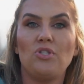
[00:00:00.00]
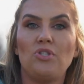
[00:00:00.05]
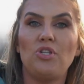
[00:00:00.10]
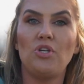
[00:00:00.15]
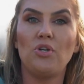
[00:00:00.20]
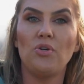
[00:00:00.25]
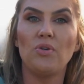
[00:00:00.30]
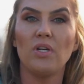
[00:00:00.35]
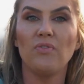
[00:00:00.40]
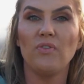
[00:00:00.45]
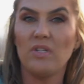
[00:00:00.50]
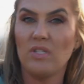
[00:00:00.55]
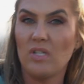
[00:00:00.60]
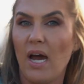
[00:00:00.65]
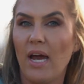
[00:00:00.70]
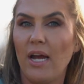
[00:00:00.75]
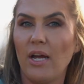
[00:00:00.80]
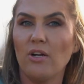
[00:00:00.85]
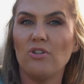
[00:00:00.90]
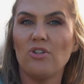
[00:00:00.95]
2 different
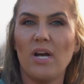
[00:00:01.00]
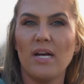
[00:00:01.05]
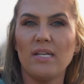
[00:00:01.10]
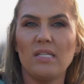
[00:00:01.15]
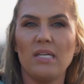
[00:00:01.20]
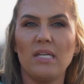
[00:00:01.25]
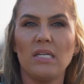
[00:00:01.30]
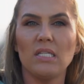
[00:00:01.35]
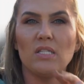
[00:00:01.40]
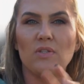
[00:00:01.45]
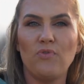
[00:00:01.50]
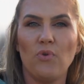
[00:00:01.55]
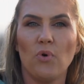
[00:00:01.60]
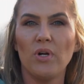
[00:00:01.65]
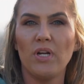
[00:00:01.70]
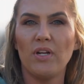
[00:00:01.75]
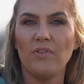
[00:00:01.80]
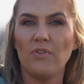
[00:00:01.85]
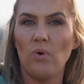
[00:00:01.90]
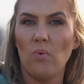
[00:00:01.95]
tire dressings, 4
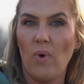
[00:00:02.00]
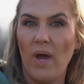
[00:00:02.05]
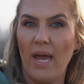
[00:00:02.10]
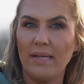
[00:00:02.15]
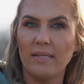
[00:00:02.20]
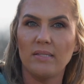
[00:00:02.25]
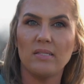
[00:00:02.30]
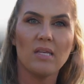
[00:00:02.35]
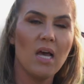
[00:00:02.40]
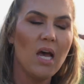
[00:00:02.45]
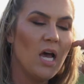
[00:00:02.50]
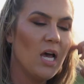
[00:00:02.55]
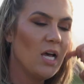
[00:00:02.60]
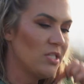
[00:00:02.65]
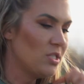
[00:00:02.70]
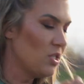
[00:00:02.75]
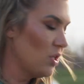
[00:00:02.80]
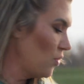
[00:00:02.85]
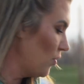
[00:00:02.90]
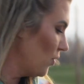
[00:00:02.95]
different ways.
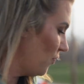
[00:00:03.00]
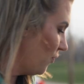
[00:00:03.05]
So the